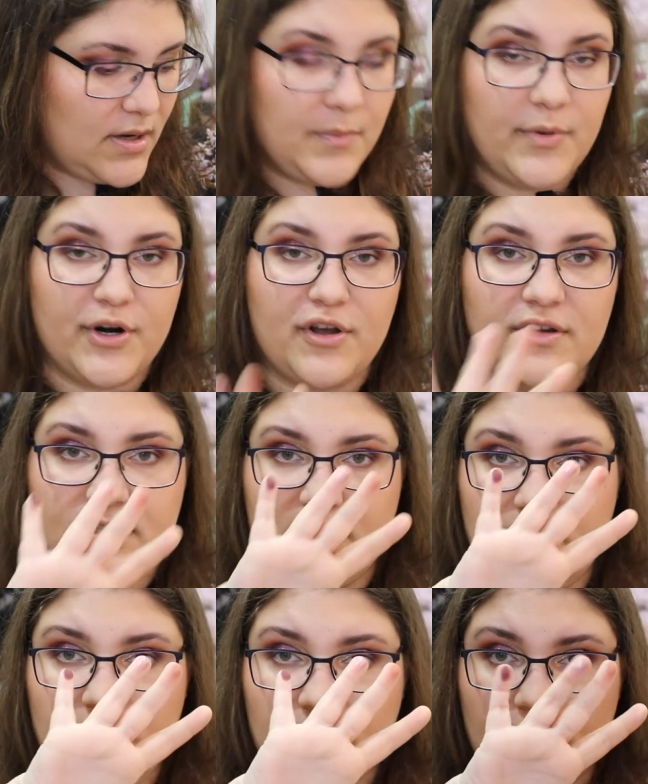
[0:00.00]

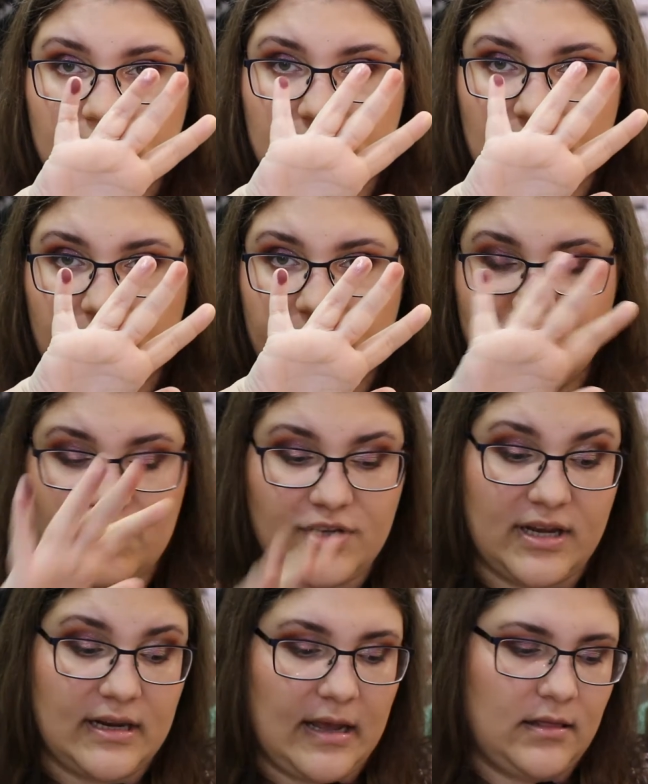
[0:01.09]
burgundy type of
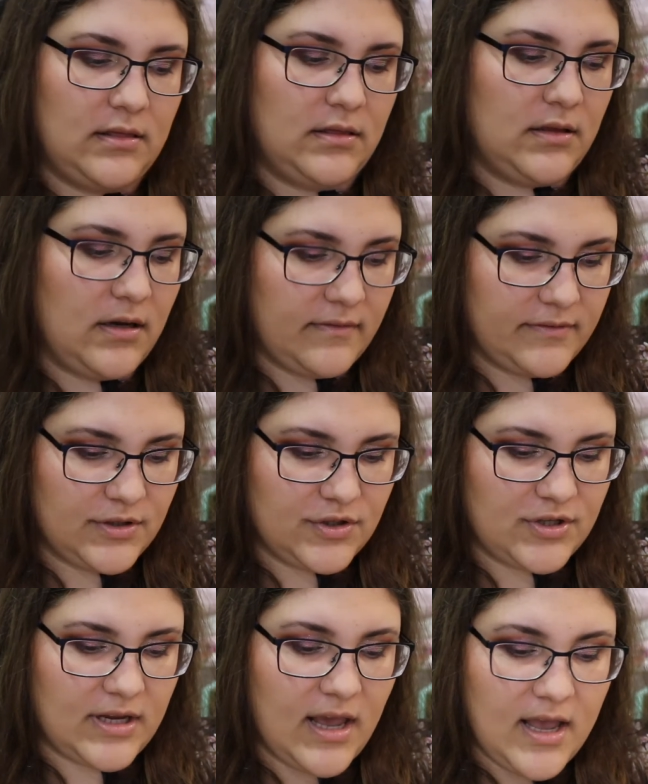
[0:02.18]
shade. I love this
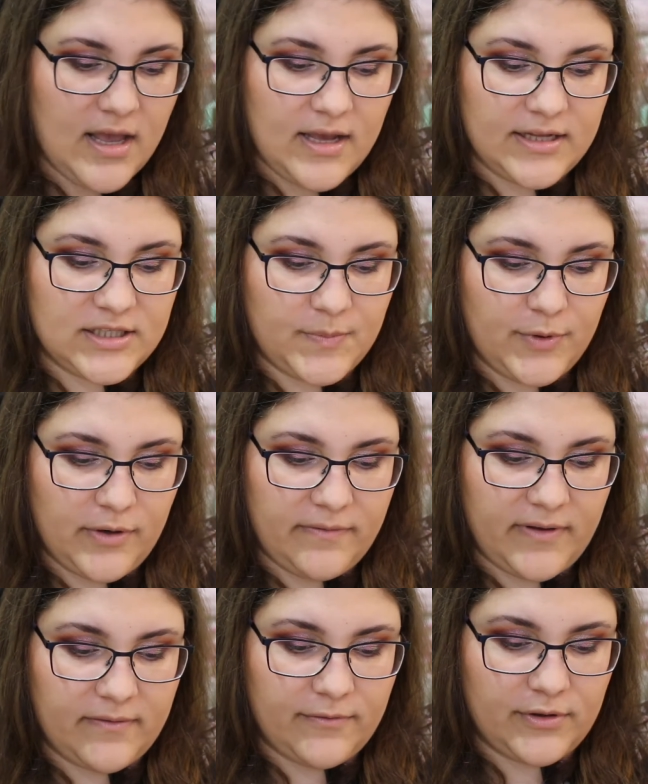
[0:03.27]
shade. It's
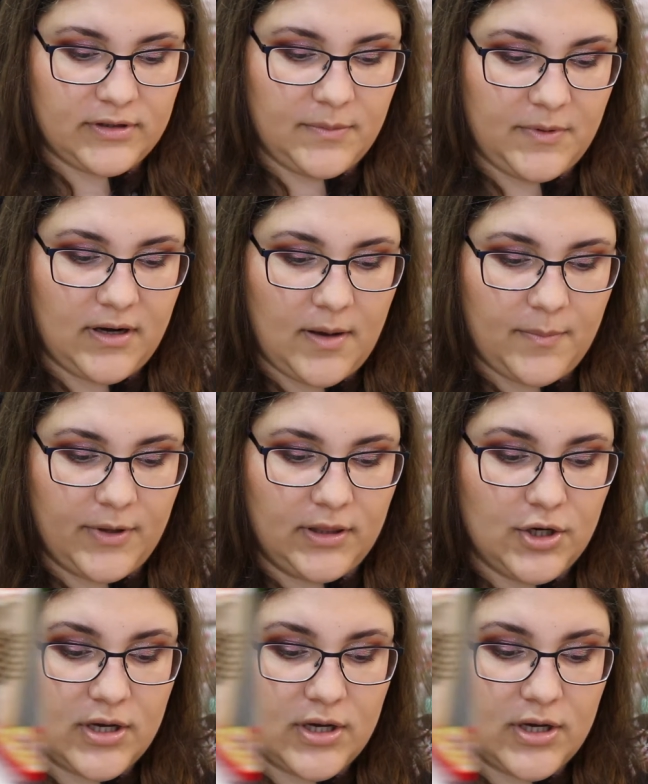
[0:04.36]
perfect for dipping up a look.